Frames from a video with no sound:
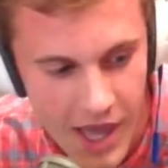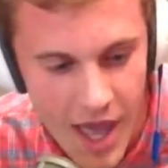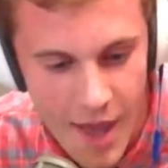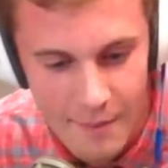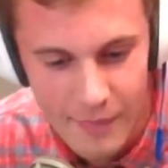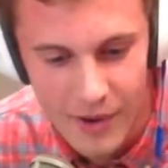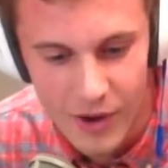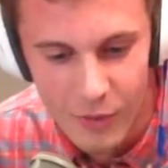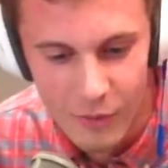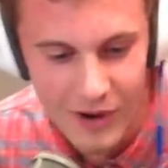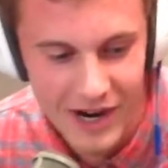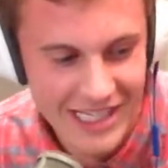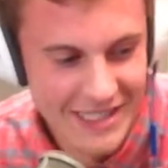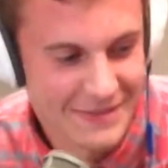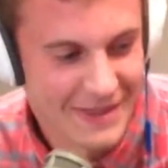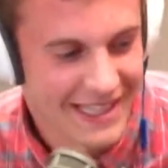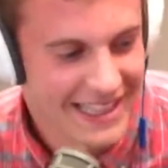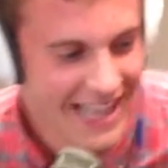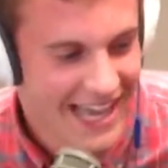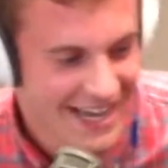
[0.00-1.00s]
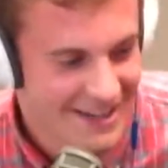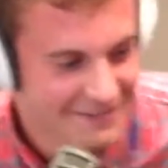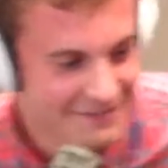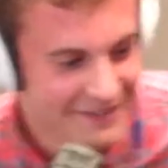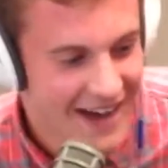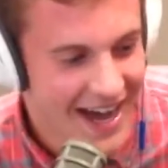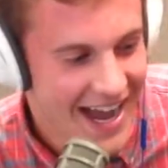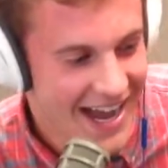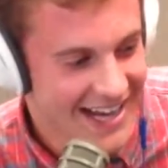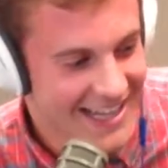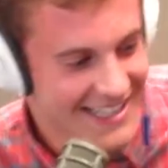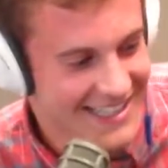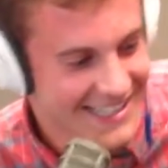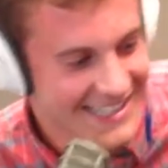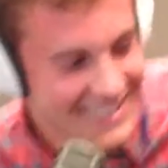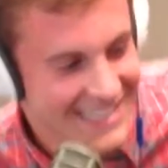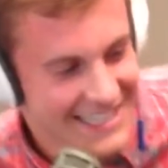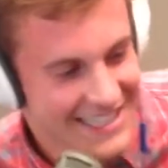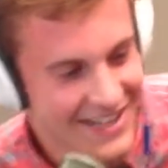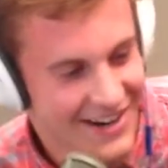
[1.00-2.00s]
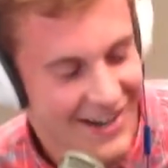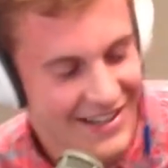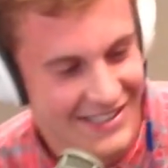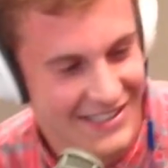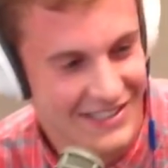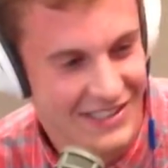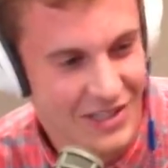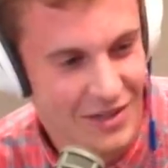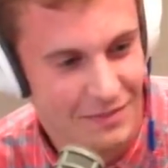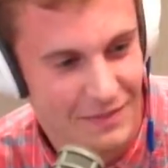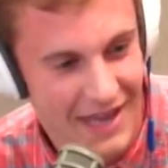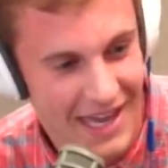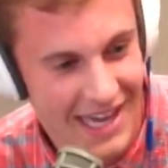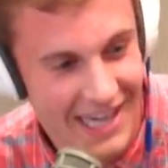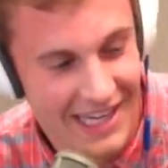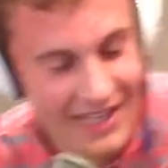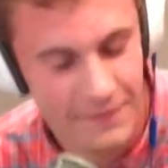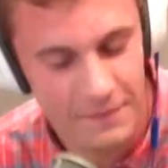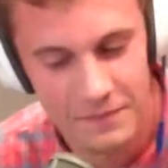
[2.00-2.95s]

My words be like fire, cause they causing you pain.